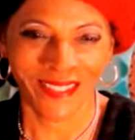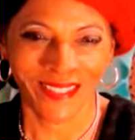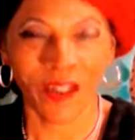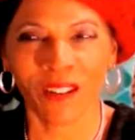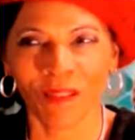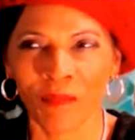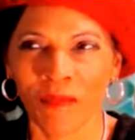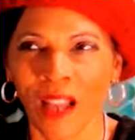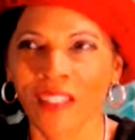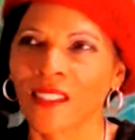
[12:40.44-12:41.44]
Well,
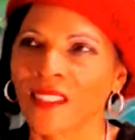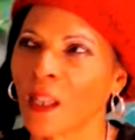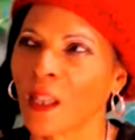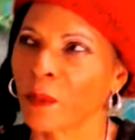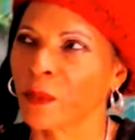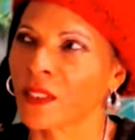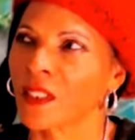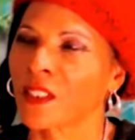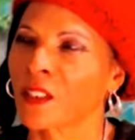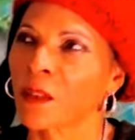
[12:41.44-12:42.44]
I shouldn't say but
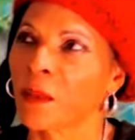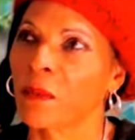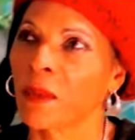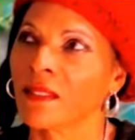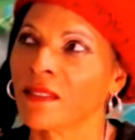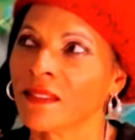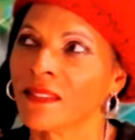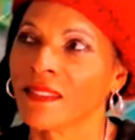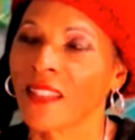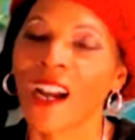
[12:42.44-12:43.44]
particularly me, but
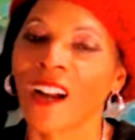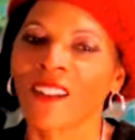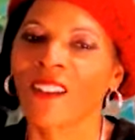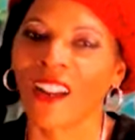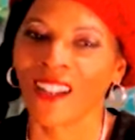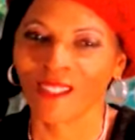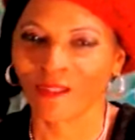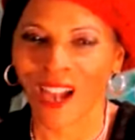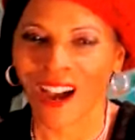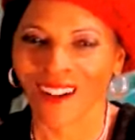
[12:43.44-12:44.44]
they all know I love
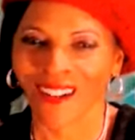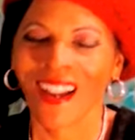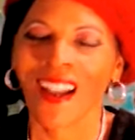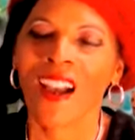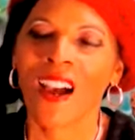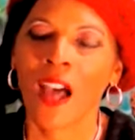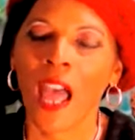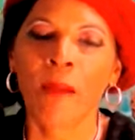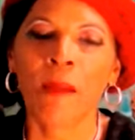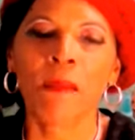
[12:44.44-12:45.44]
some dogs.
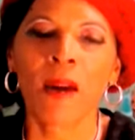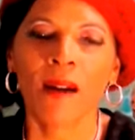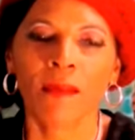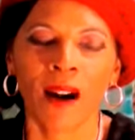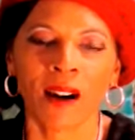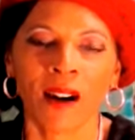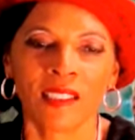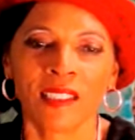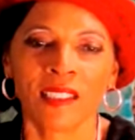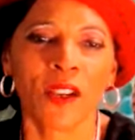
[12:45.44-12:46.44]
And my mom called and
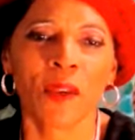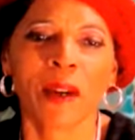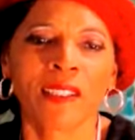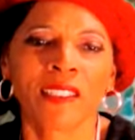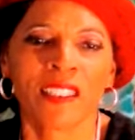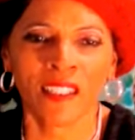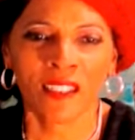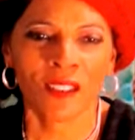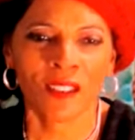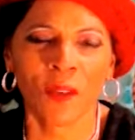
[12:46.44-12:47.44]
she said, Are you watching it
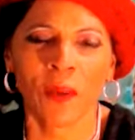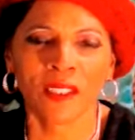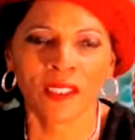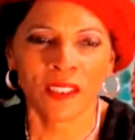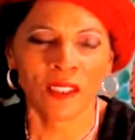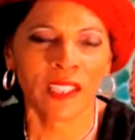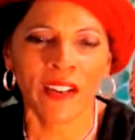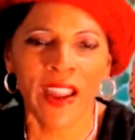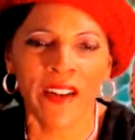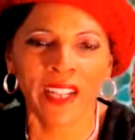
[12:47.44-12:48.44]
news? Are you watching it
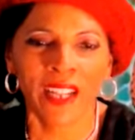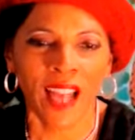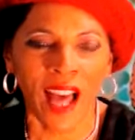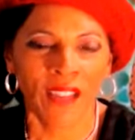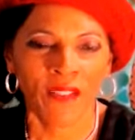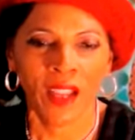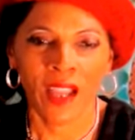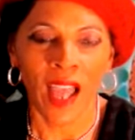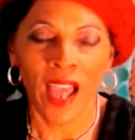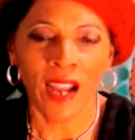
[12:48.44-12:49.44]
They're airing it live.
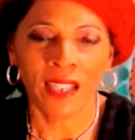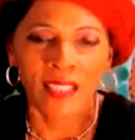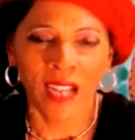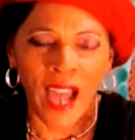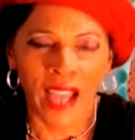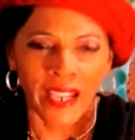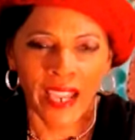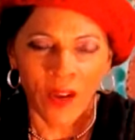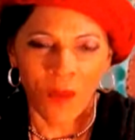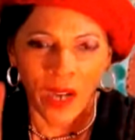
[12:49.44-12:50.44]
And I said, I
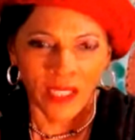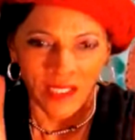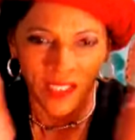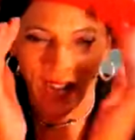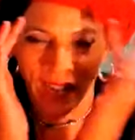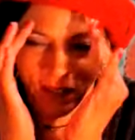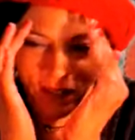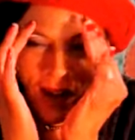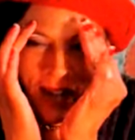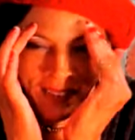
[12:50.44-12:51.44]
can't watch it. I don't
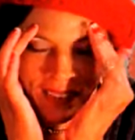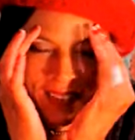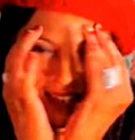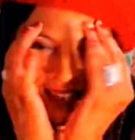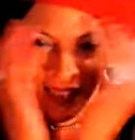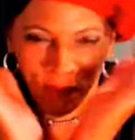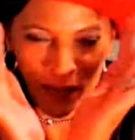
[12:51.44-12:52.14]
know how it's going to end up.